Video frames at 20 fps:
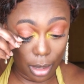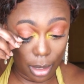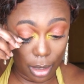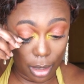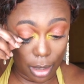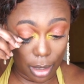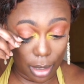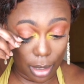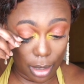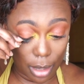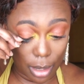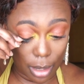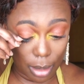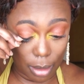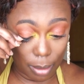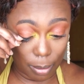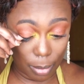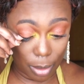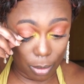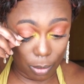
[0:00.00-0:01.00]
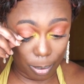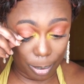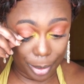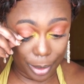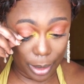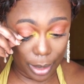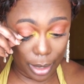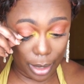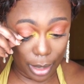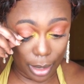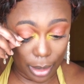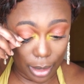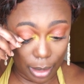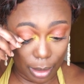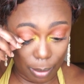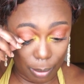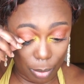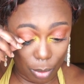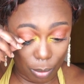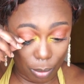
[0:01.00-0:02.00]
and I'm applying
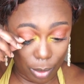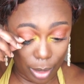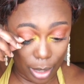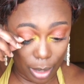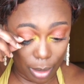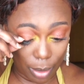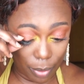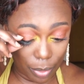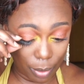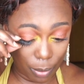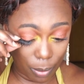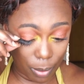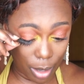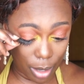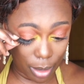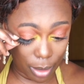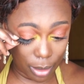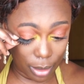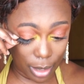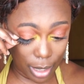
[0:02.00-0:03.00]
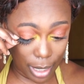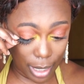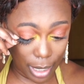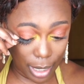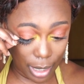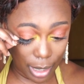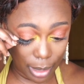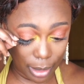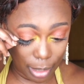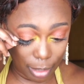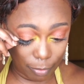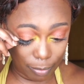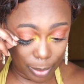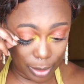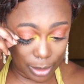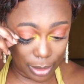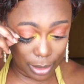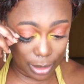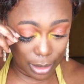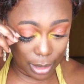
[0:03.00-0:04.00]
them right on the waterline. They've
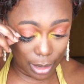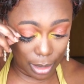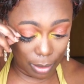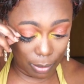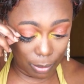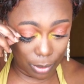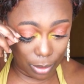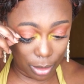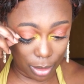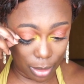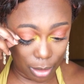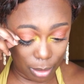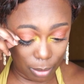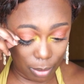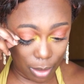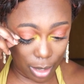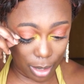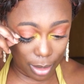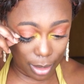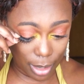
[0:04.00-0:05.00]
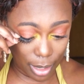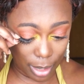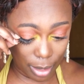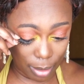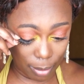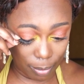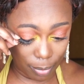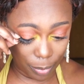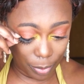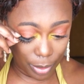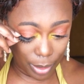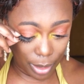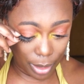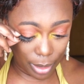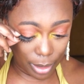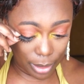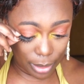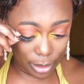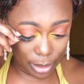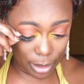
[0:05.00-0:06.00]
been sitting with glue on them
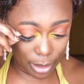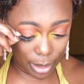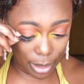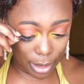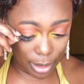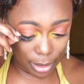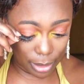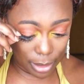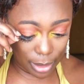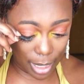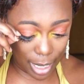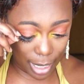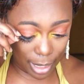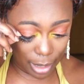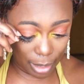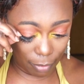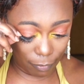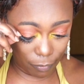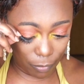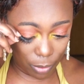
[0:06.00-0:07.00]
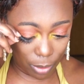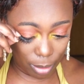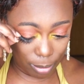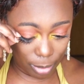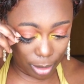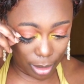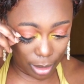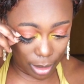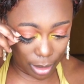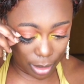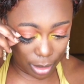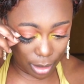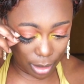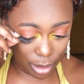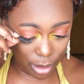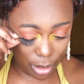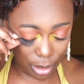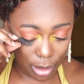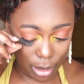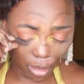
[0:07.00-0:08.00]
to get tacky for me.
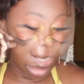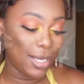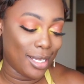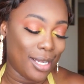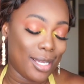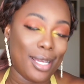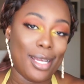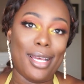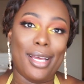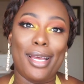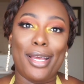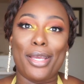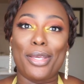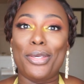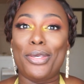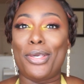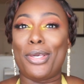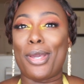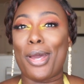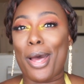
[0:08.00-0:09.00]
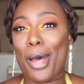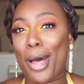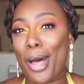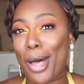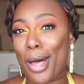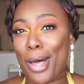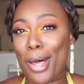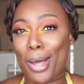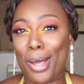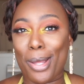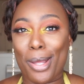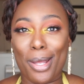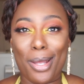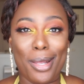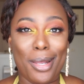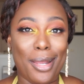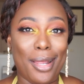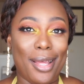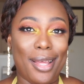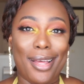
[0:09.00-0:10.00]

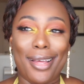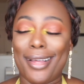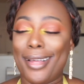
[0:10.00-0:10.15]
Y'all,